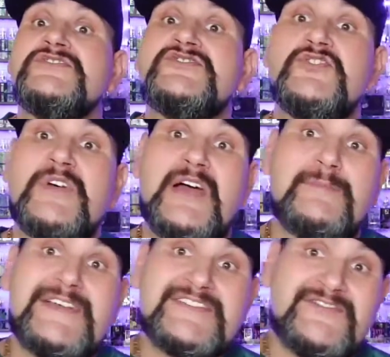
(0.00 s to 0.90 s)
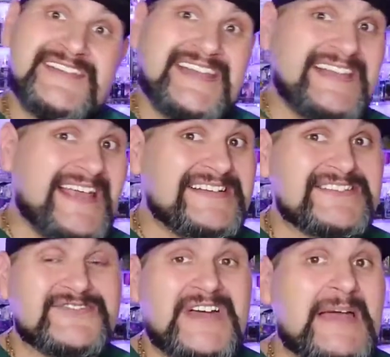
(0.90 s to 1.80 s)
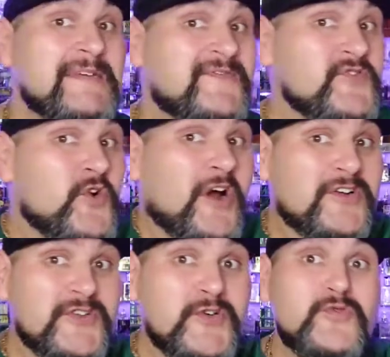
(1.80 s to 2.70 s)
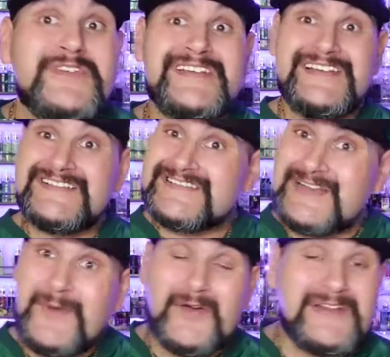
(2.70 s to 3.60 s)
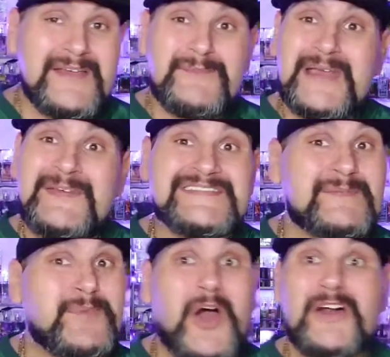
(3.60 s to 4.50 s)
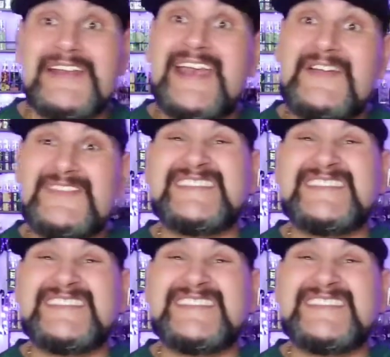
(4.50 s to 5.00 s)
to uh, make sure you hit that like and subscribe if you are new. Just come on in, baby. It's a party every